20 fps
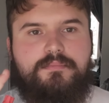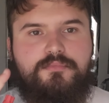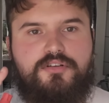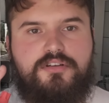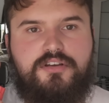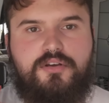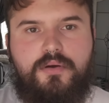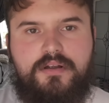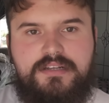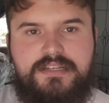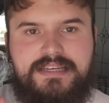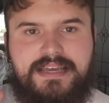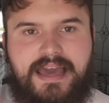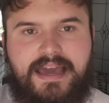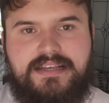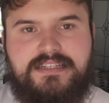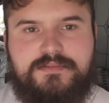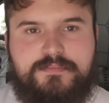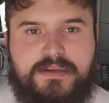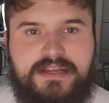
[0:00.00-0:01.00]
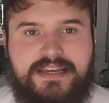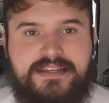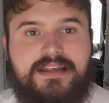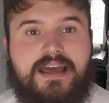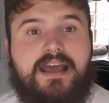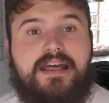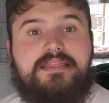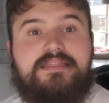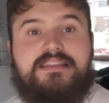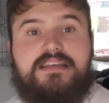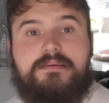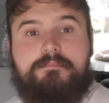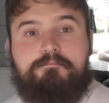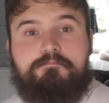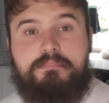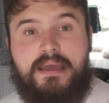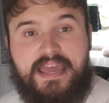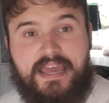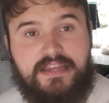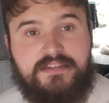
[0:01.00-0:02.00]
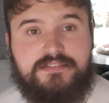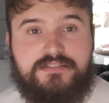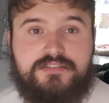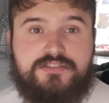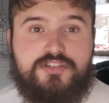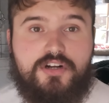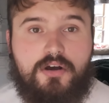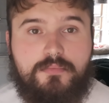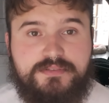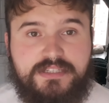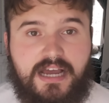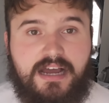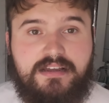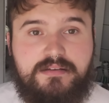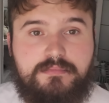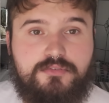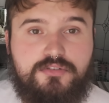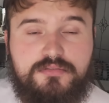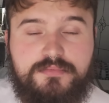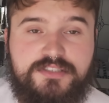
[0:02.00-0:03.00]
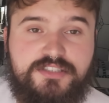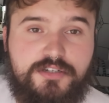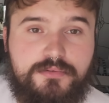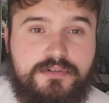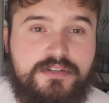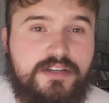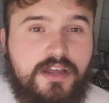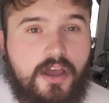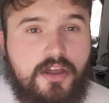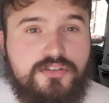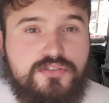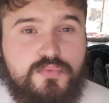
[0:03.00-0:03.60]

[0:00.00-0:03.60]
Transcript: going to quickly explain the paint jobs I'm going to be doing and